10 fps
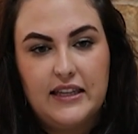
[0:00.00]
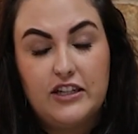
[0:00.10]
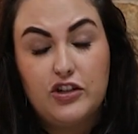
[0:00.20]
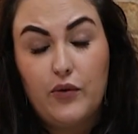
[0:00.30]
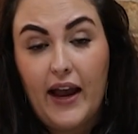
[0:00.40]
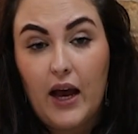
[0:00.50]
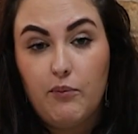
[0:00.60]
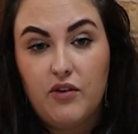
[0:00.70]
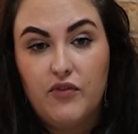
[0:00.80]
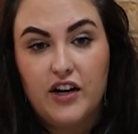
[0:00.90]
they don't
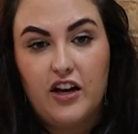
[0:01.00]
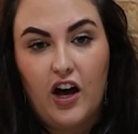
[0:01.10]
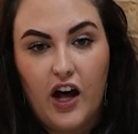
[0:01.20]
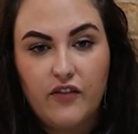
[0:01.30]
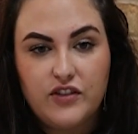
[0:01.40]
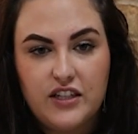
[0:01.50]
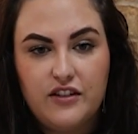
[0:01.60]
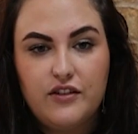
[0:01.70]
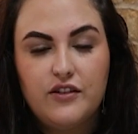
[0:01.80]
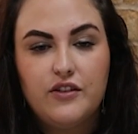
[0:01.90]
happen very
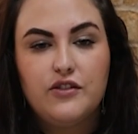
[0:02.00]
often,